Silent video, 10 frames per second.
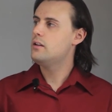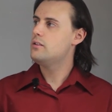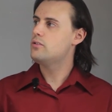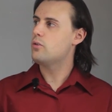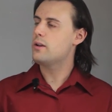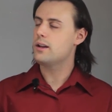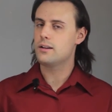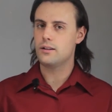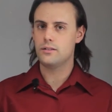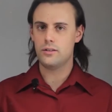So we can
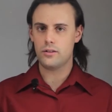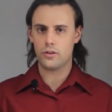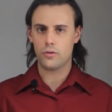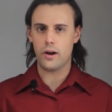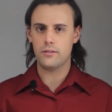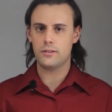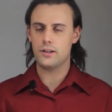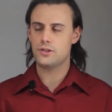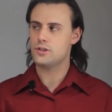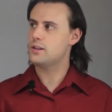consider
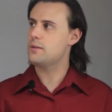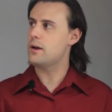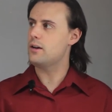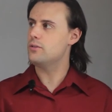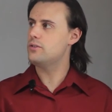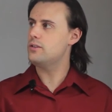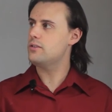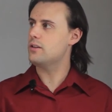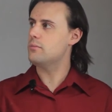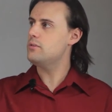gravitationally bound
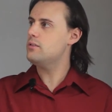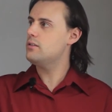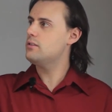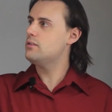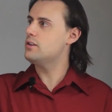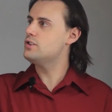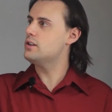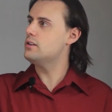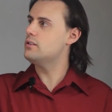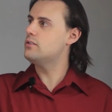systems, such
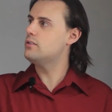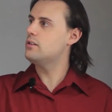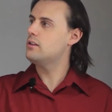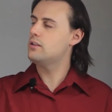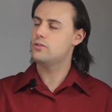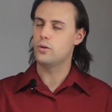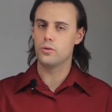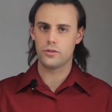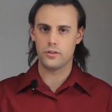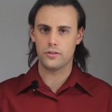as
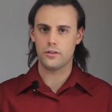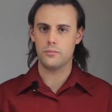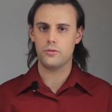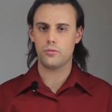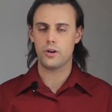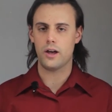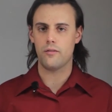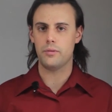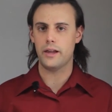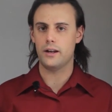solar systems, where you
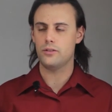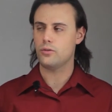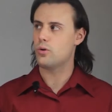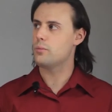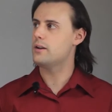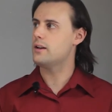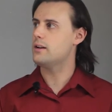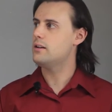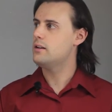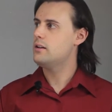have planets
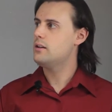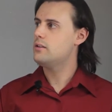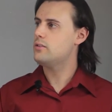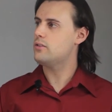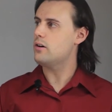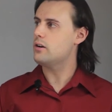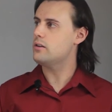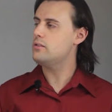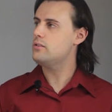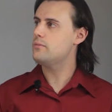orbiting
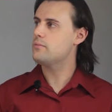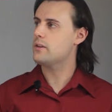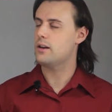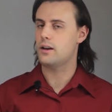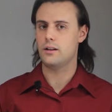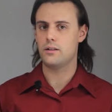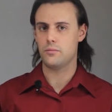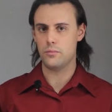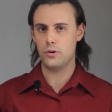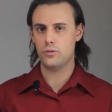stars and
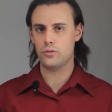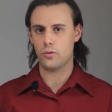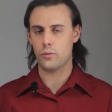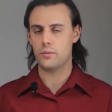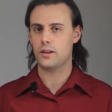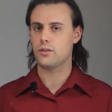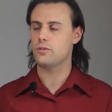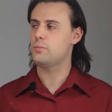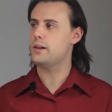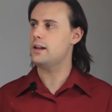moons orbiting
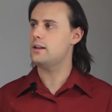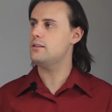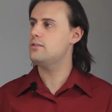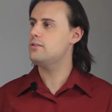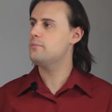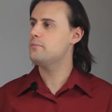those planets,